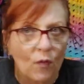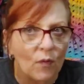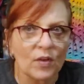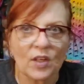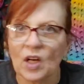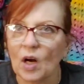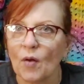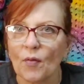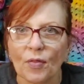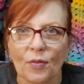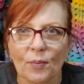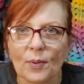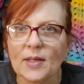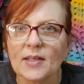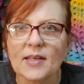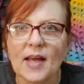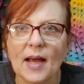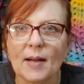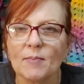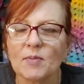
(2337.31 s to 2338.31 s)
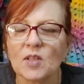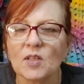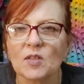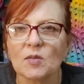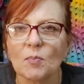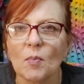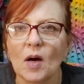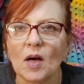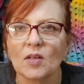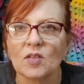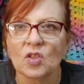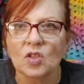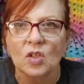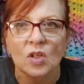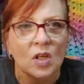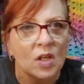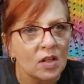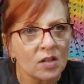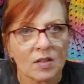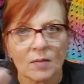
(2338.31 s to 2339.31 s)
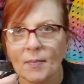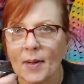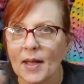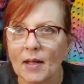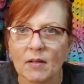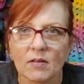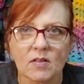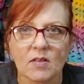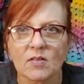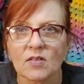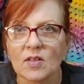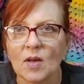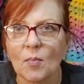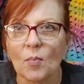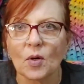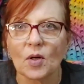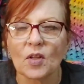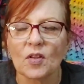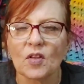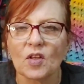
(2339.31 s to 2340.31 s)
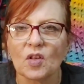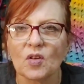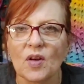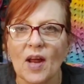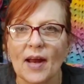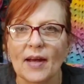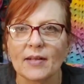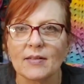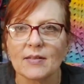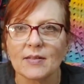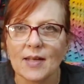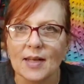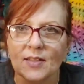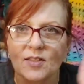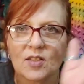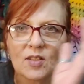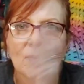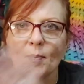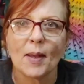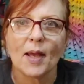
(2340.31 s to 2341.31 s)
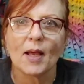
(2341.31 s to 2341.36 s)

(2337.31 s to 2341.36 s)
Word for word: you know, three times as much to mail it to someone in the United States to